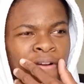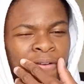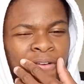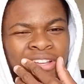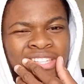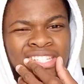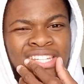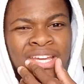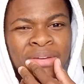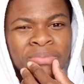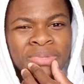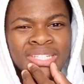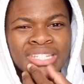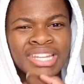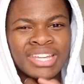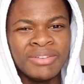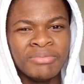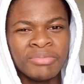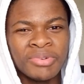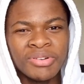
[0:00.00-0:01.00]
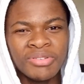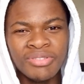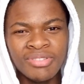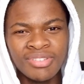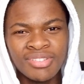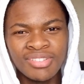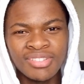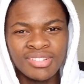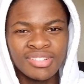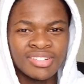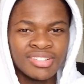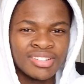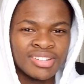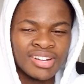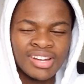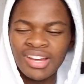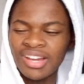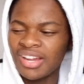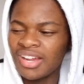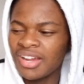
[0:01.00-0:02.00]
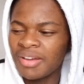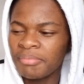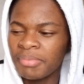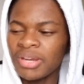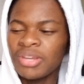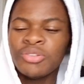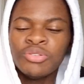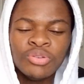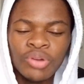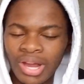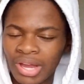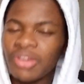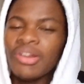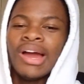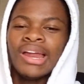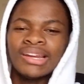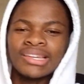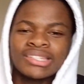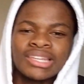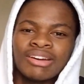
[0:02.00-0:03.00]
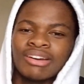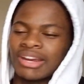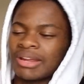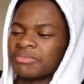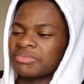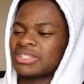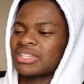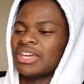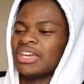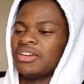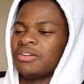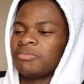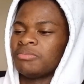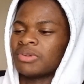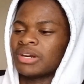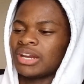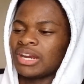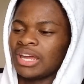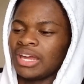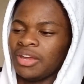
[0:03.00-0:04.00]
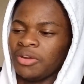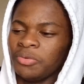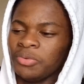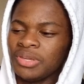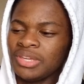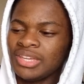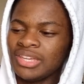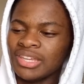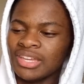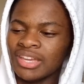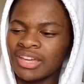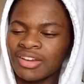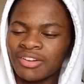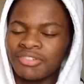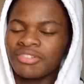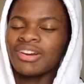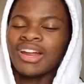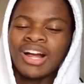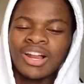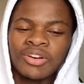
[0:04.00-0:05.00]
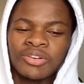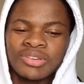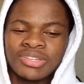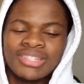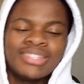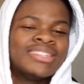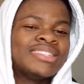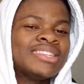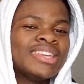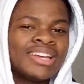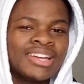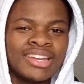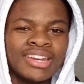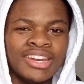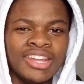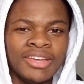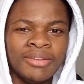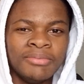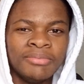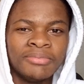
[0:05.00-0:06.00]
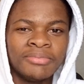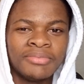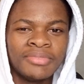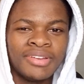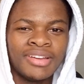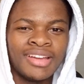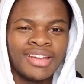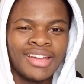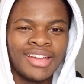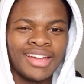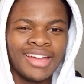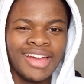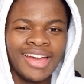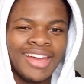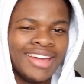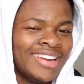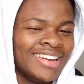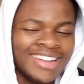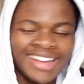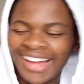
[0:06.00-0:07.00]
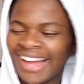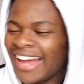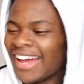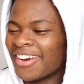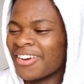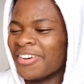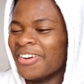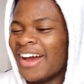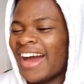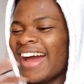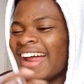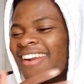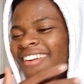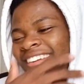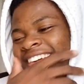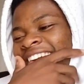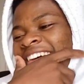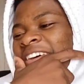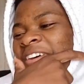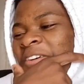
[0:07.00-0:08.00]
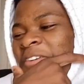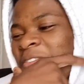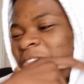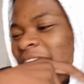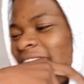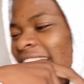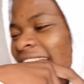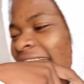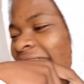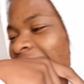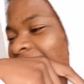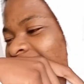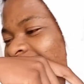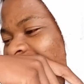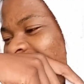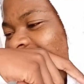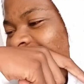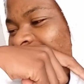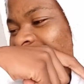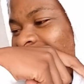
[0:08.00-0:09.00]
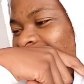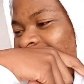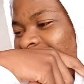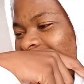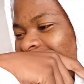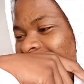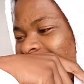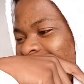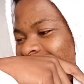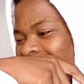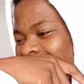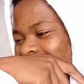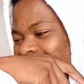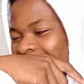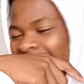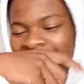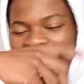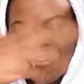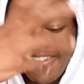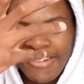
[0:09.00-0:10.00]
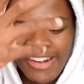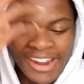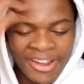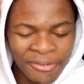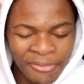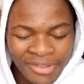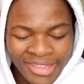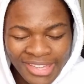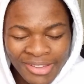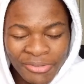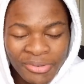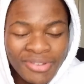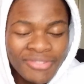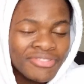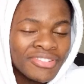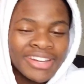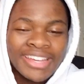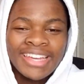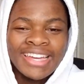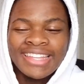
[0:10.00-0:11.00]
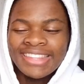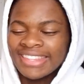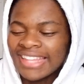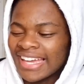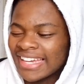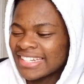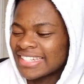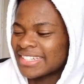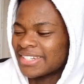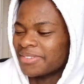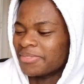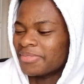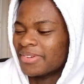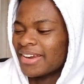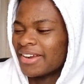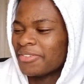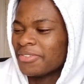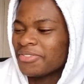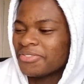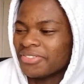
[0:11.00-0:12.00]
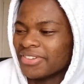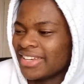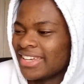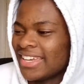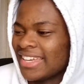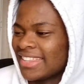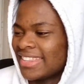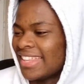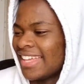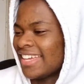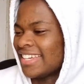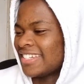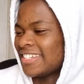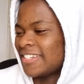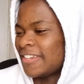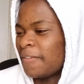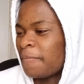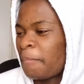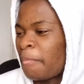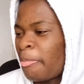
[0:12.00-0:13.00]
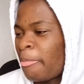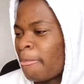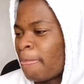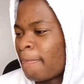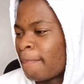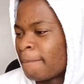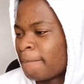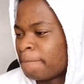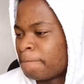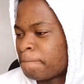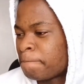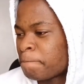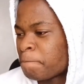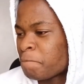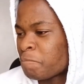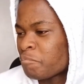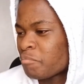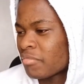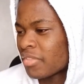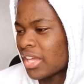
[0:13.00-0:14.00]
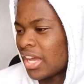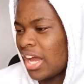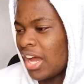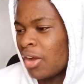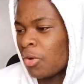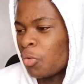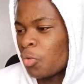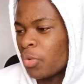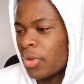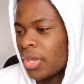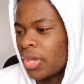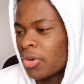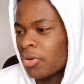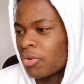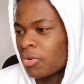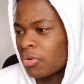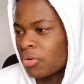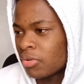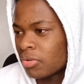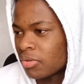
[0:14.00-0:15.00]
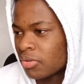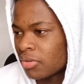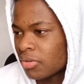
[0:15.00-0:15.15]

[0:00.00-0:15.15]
What's Neymar's name, bro? But you understand what I'm saying, bro. Like, Ronaldo is his second name. And I don't know, bro. I don't know. Like, we forget that shit, bro. We forget that shit. Aguero.